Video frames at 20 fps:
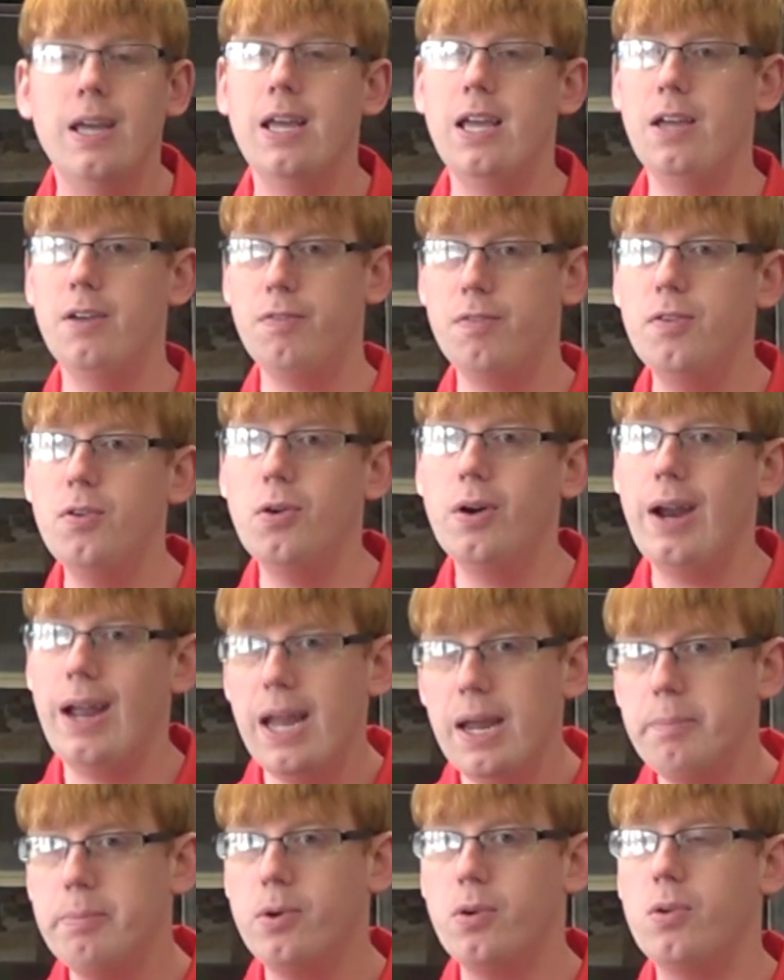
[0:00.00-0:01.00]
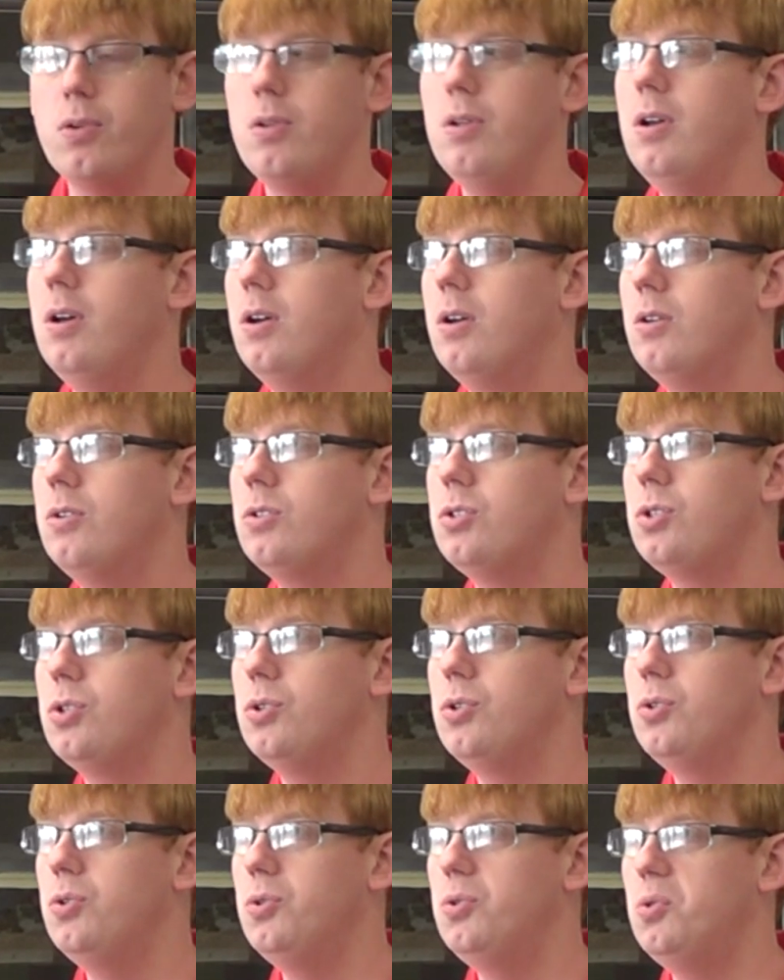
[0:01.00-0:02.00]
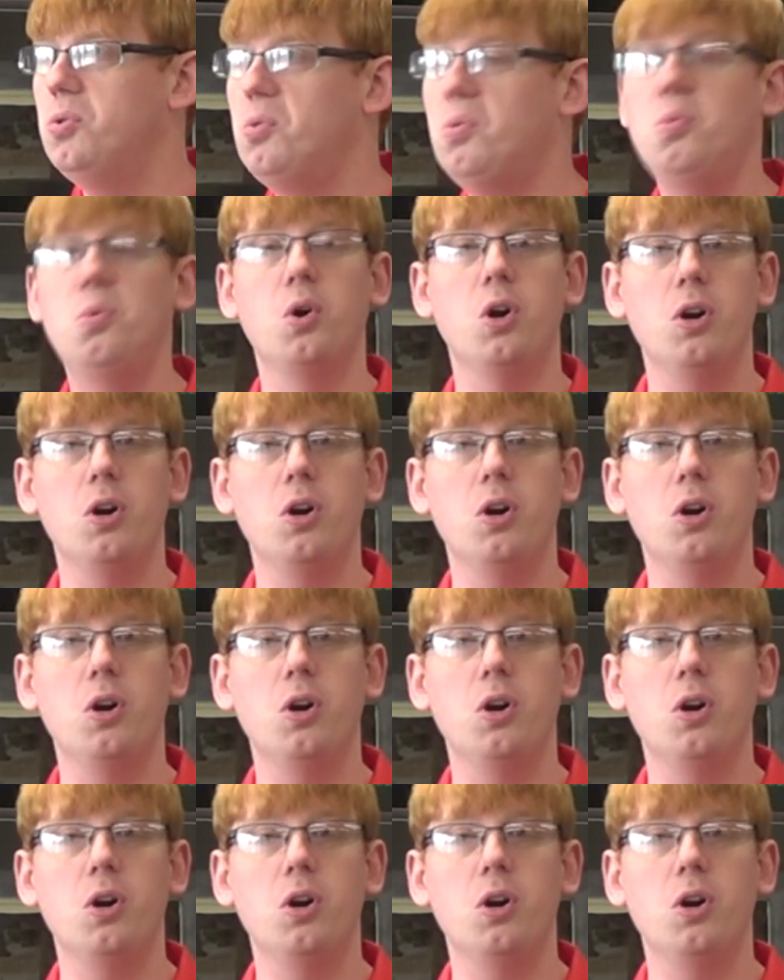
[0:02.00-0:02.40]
If you're able to